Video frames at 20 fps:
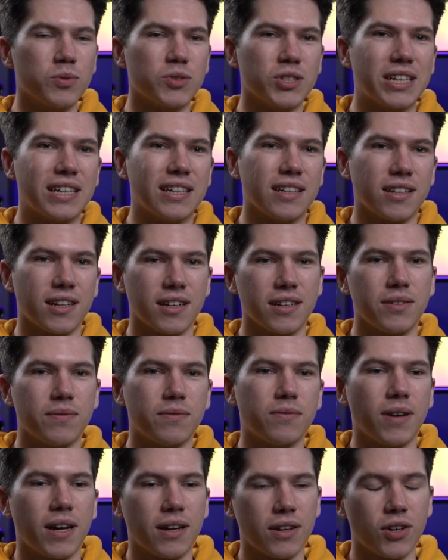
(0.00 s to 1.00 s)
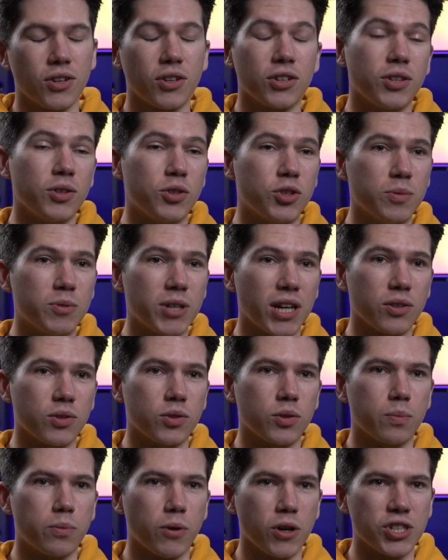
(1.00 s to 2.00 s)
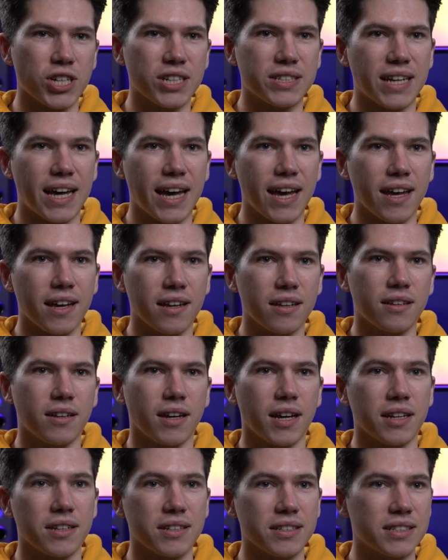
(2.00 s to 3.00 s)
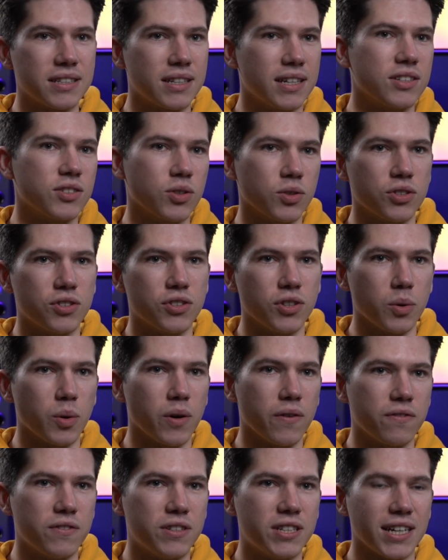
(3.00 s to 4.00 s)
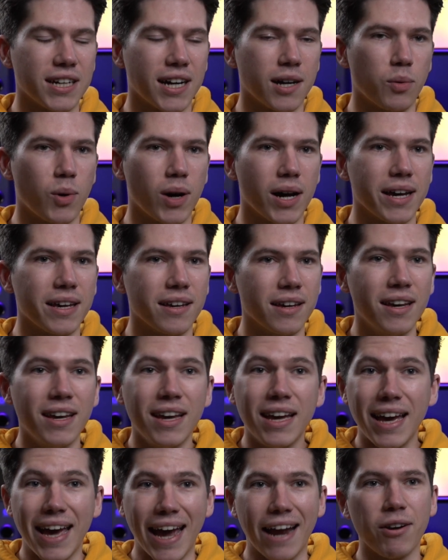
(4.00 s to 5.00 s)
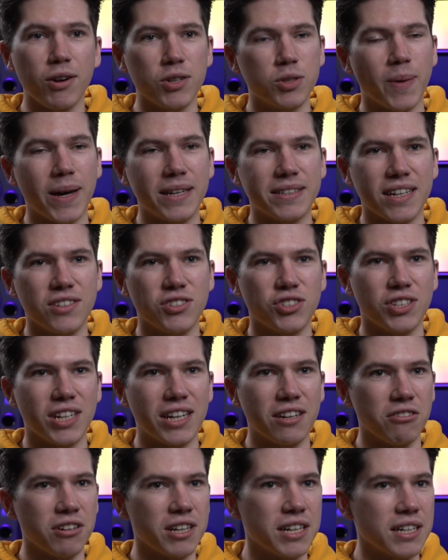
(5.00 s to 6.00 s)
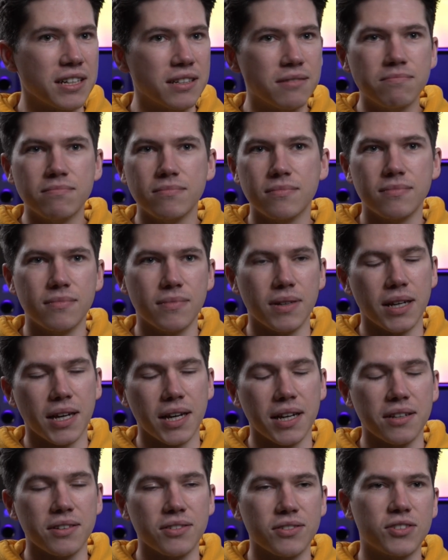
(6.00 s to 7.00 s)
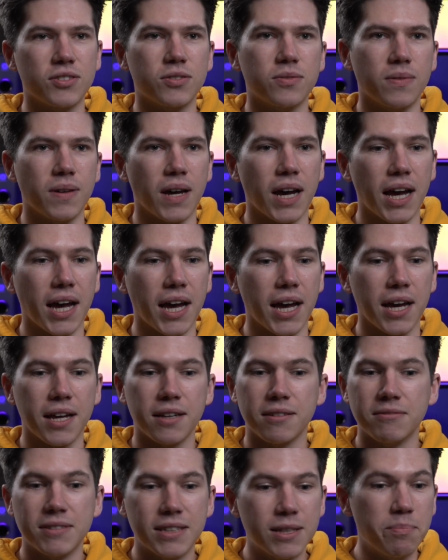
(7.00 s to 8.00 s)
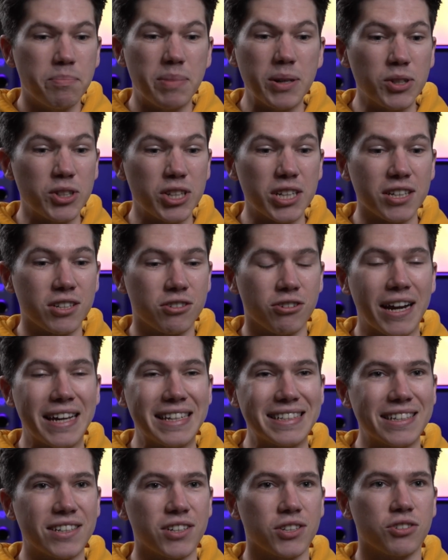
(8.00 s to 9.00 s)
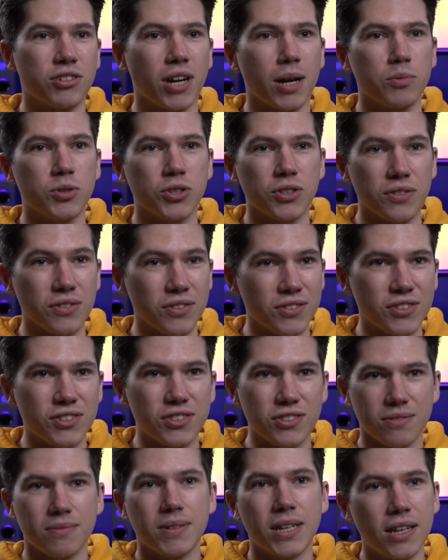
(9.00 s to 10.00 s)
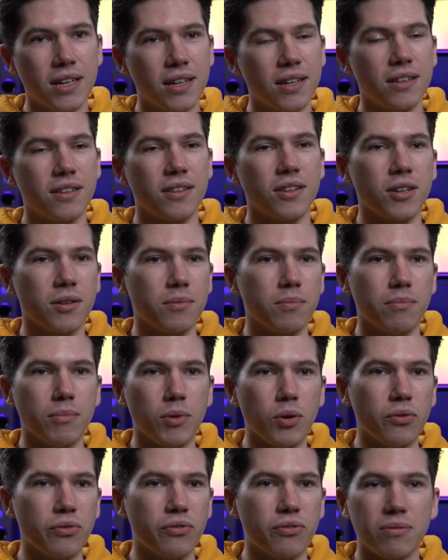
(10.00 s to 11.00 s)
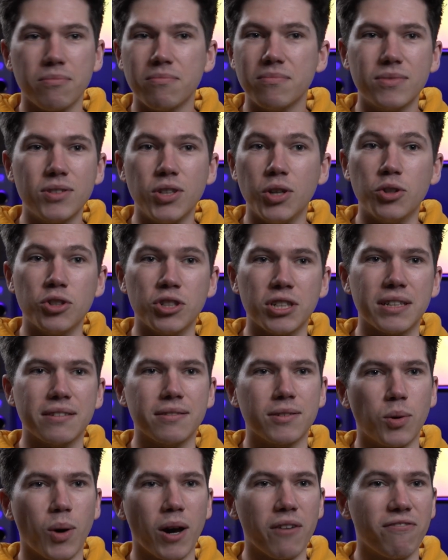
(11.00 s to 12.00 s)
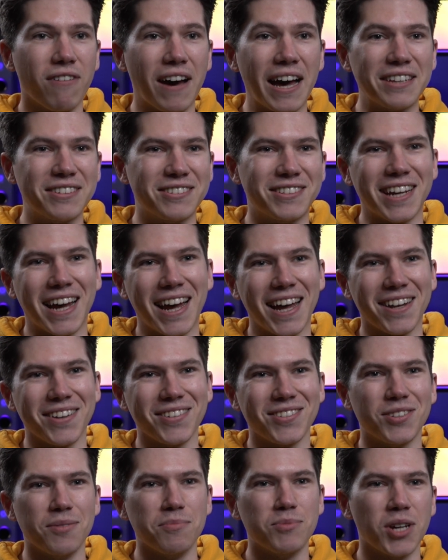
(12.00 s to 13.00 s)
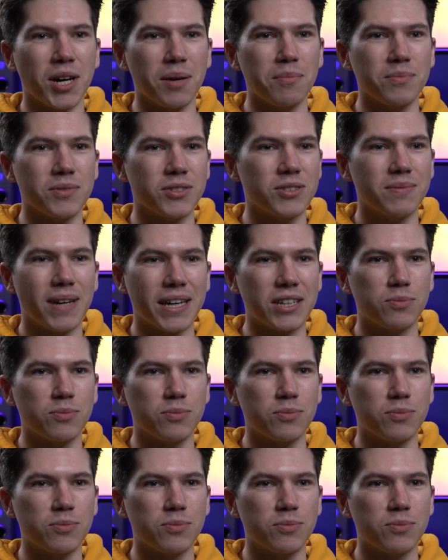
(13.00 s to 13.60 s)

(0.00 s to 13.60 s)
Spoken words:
Wormsley, and I've got a YouTube channel called Project Air, and it's all to do with DIY aerospace engineering and building crazy contraptions that move usually quite fast and sometimes